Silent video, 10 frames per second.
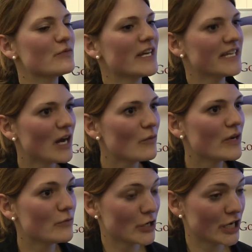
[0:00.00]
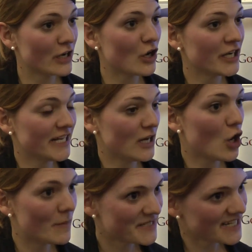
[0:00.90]
Right now, we are working on an
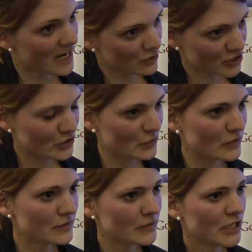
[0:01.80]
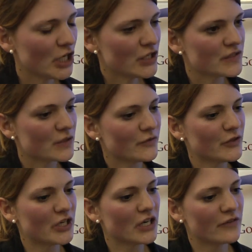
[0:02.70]
opt out tool so
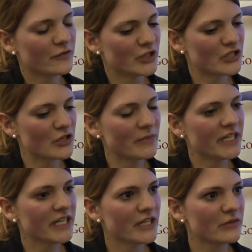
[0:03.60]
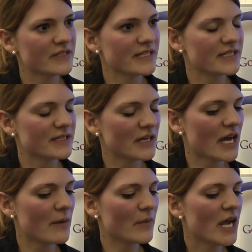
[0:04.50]
for, for German users,
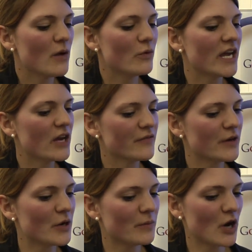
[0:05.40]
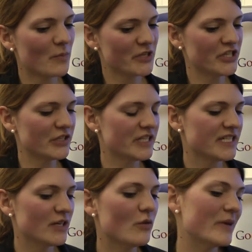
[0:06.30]
um, we have the
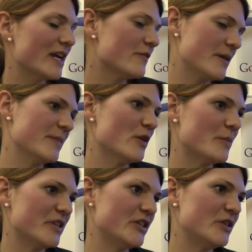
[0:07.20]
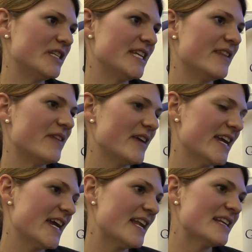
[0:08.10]
opportunity, or we give them the opportunity that they
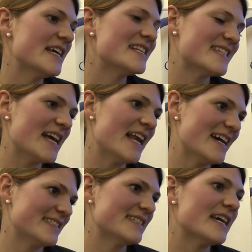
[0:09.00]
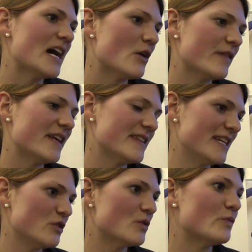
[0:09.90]
can tell us now that
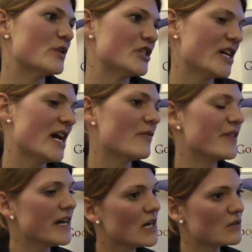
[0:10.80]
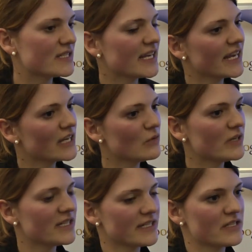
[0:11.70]
they don't want to have the house
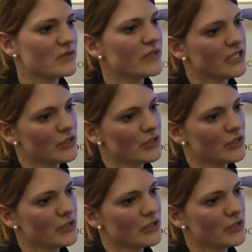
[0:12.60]
included in Street